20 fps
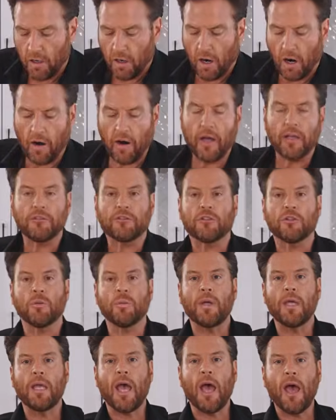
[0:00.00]
All right, so
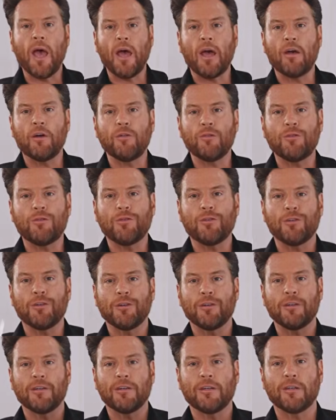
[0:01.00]
we have
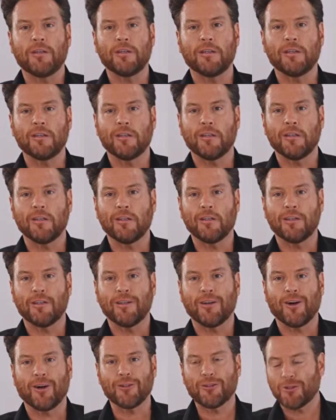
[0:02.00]

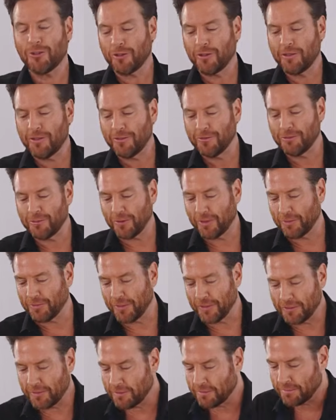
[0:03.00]
our turkey in front of
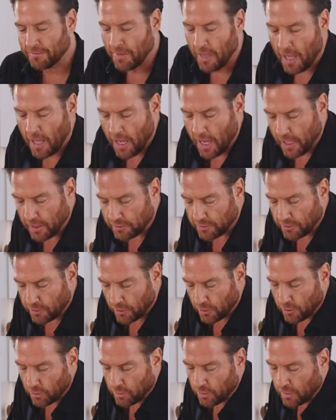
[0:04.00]
us. And
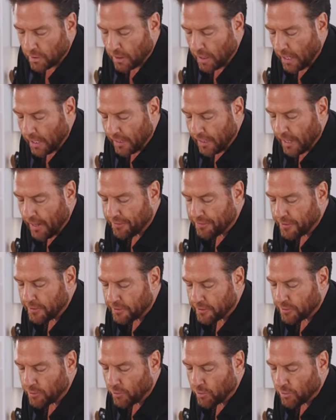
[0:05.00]
so I got
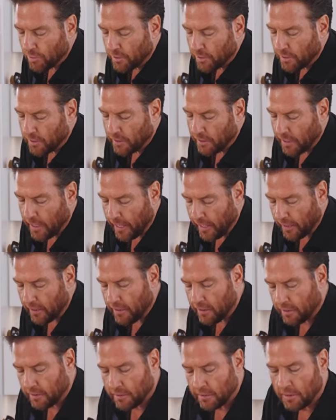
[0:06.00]
this
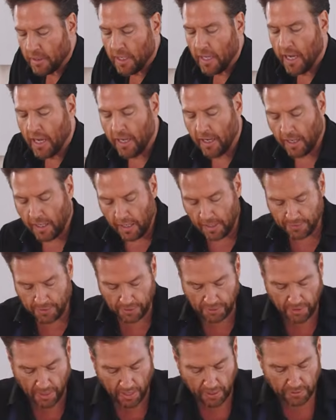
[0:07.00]
leg and I got the
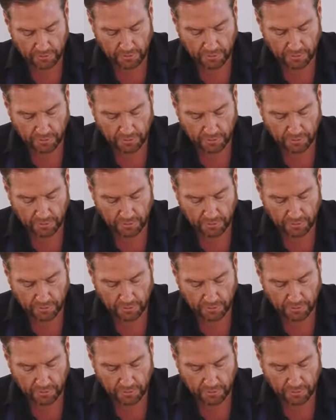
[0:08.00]
thigh.